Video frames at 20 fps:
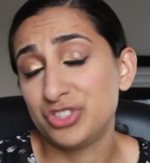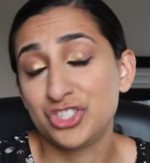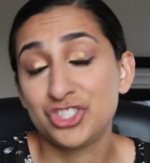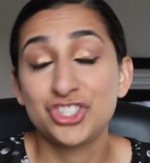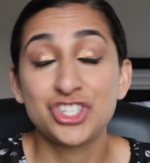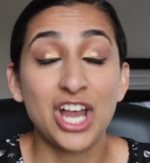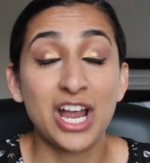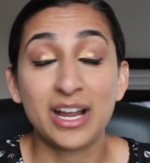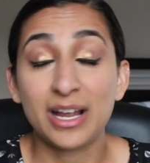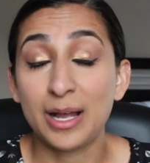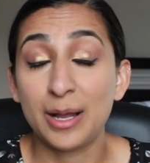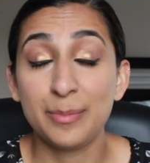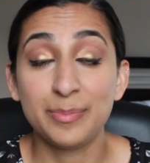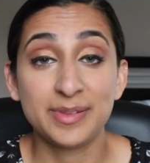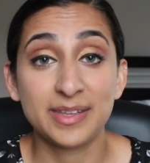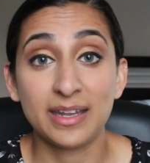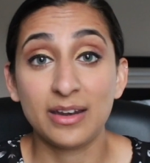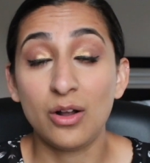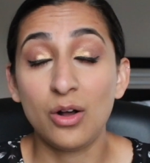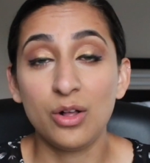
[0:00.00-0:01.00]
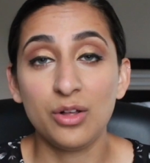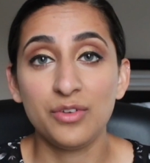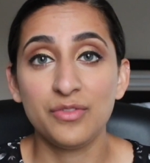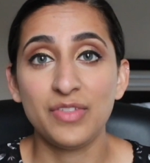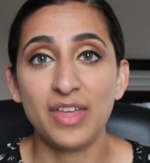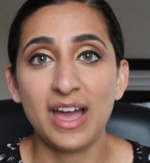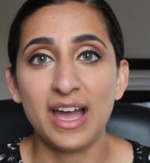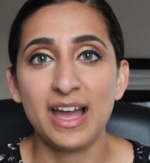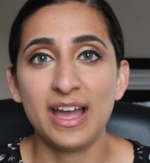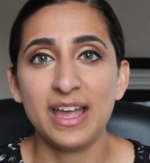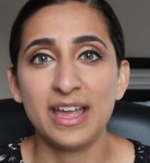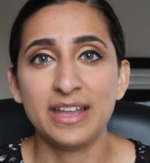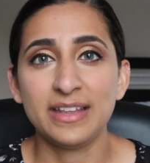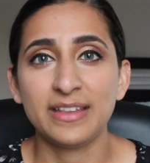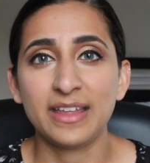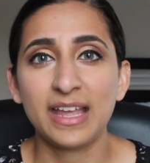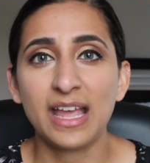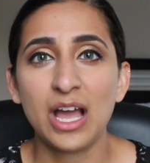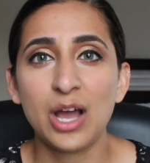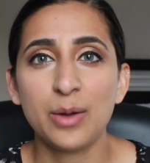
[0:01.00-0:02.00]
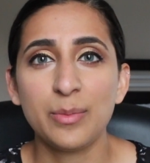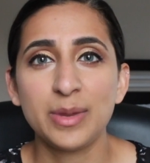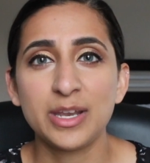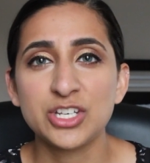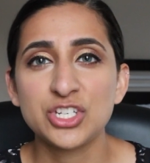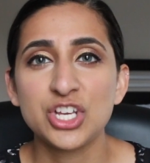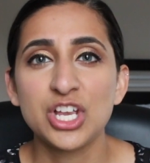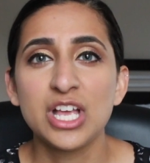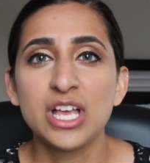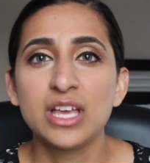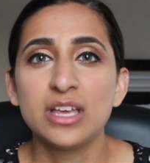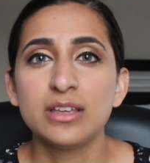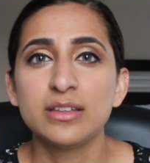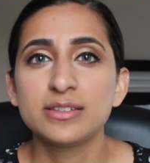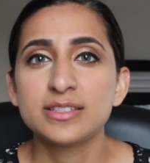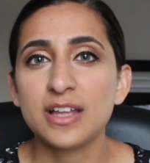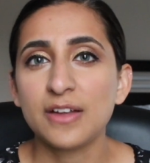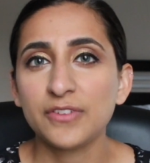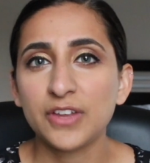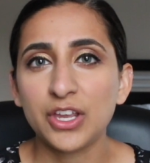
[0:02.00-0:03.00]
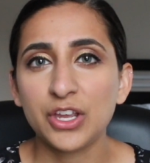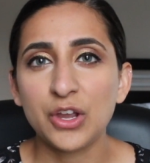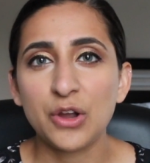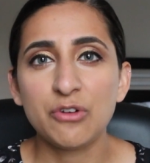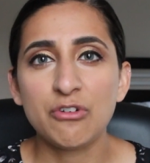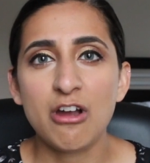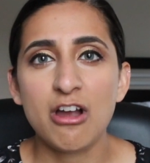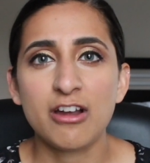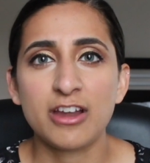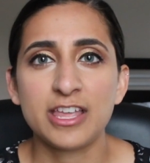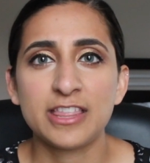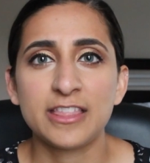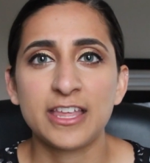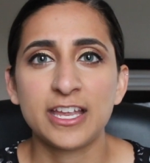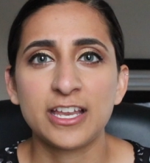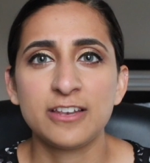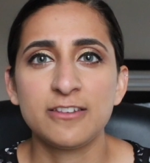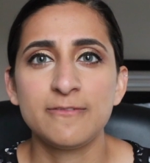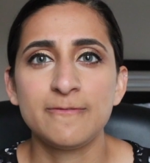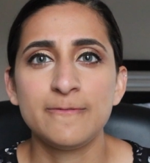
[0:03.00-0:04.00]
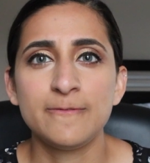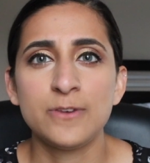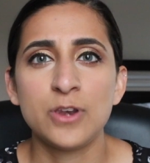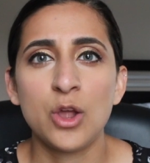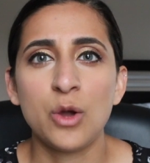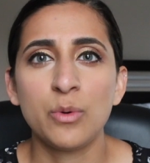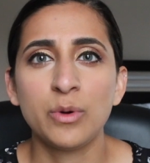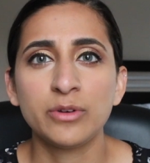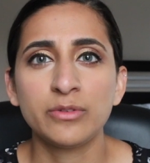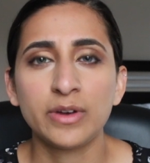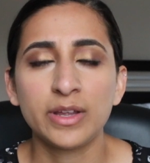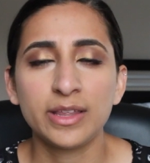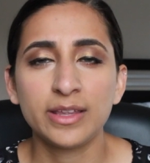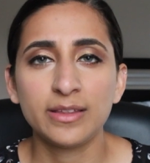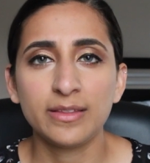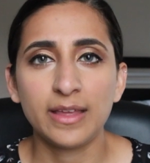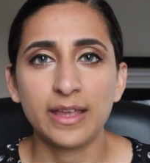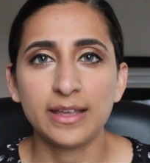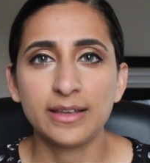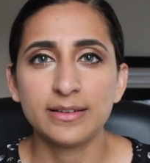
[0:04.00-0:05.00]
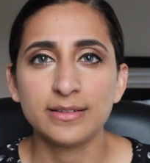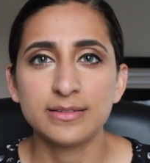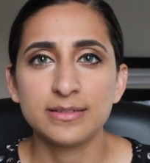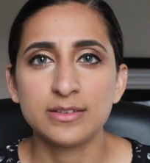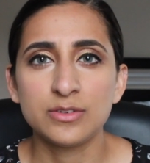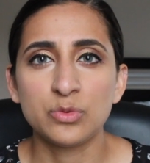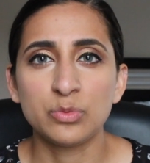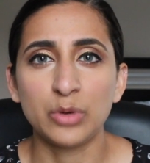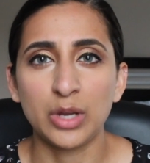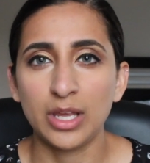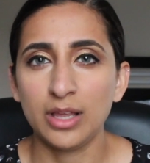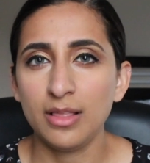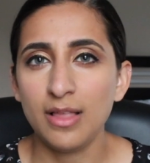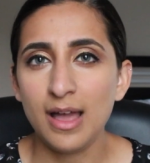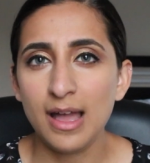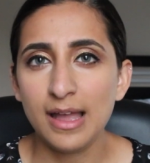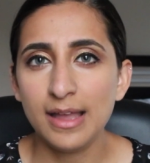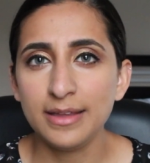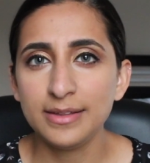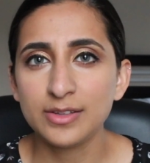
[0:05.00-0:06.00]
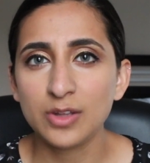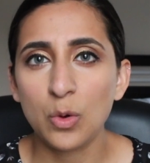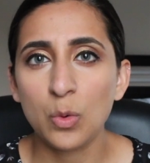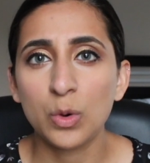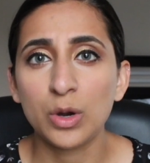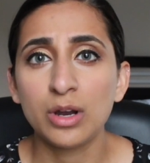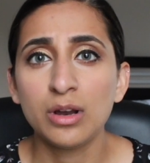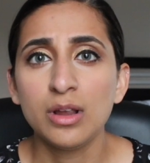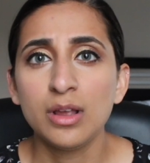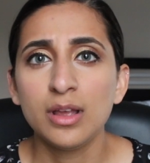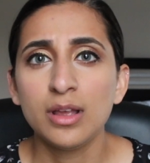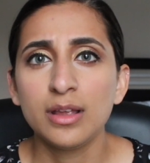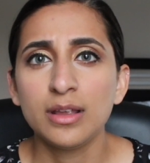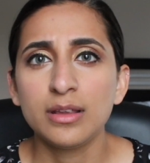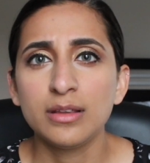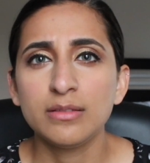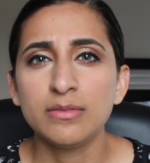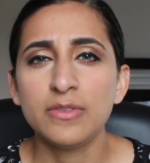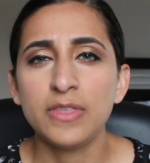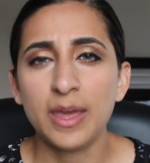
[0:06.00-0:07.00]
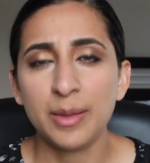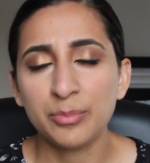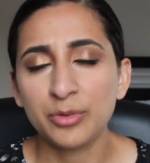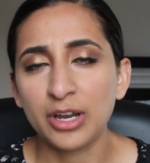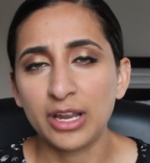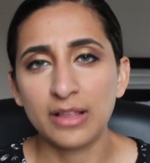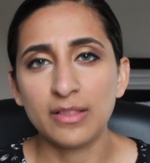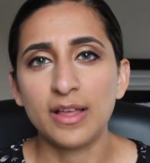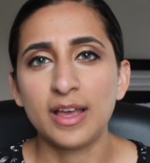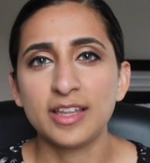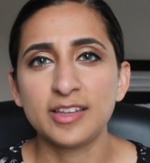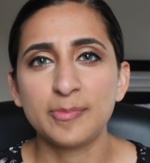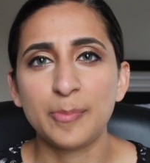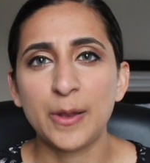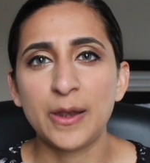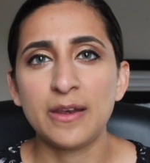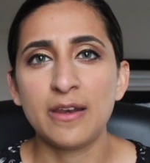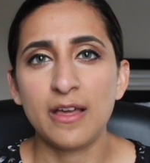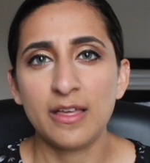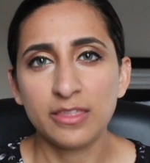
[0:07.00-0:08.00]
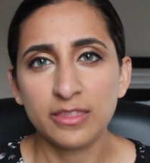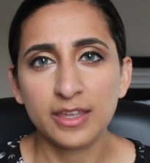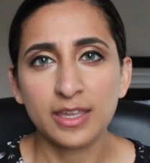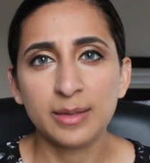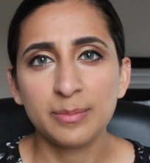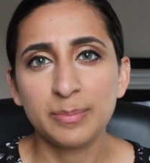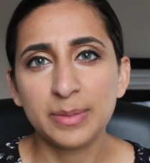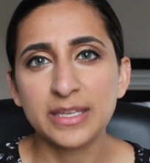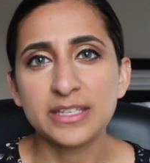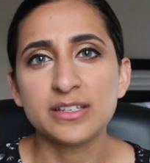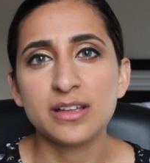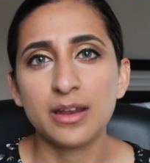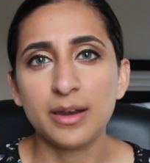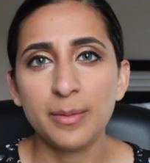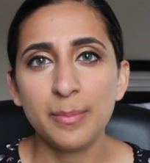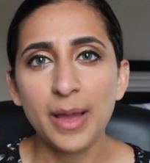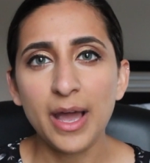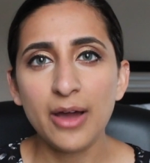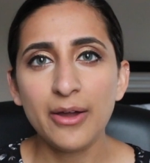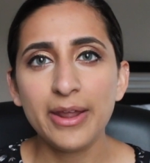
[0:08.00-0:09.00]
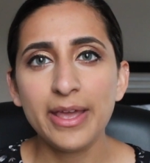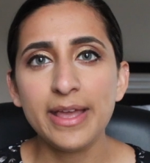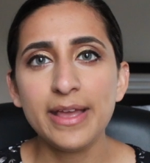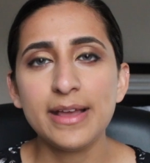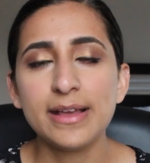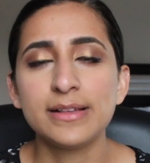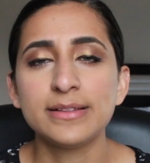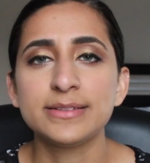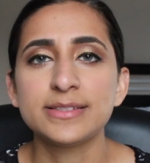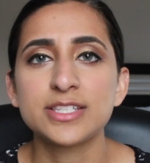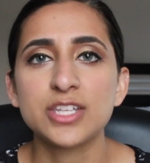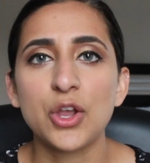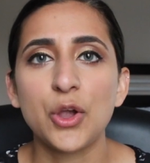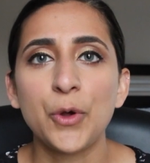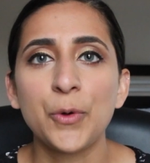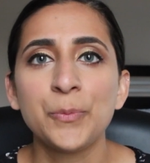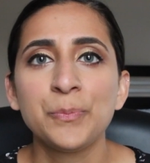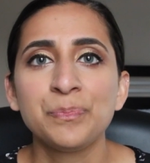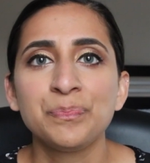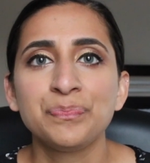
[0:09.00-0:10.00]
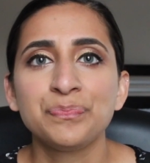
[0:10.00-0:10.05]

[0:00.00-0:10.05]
checkups and all of that, and like how much stuff can go wrong, and like no one really like realize, or them realize but nothing be done about it. And so